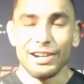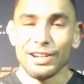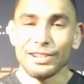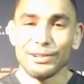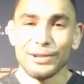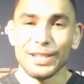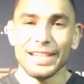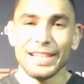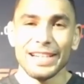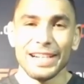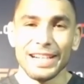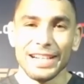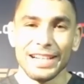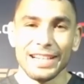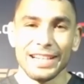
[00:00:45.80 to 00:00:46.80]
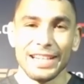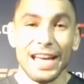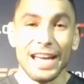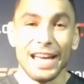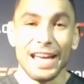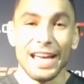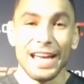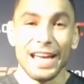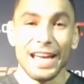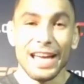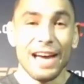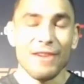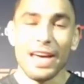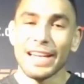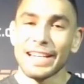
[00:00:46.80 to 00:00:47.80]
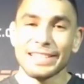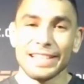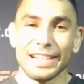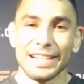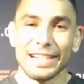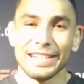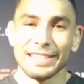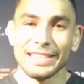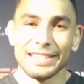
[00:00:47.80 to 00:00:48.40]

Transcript: Uh, really? Uh, yeah, man. It's uh,